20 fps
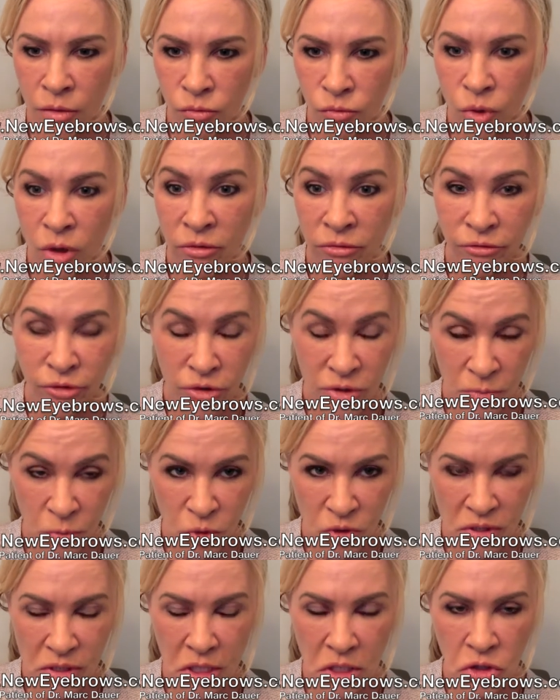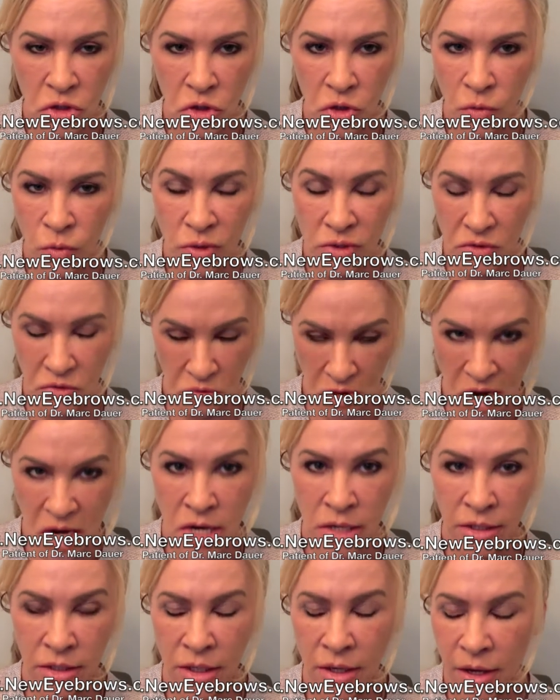Well, first procedure was
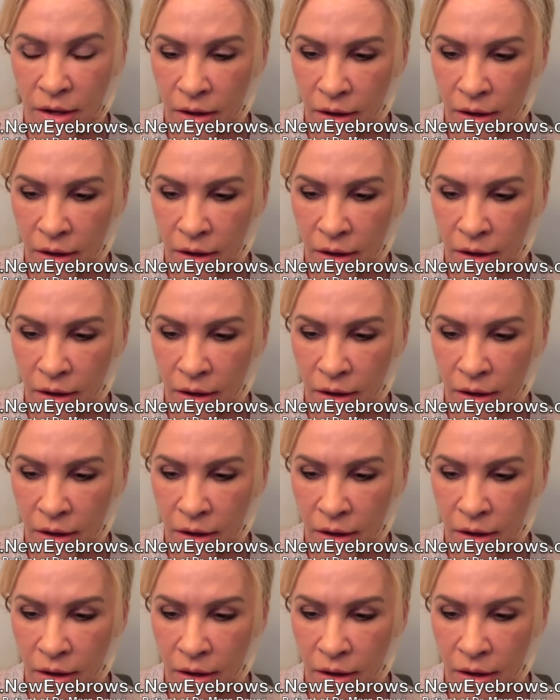great.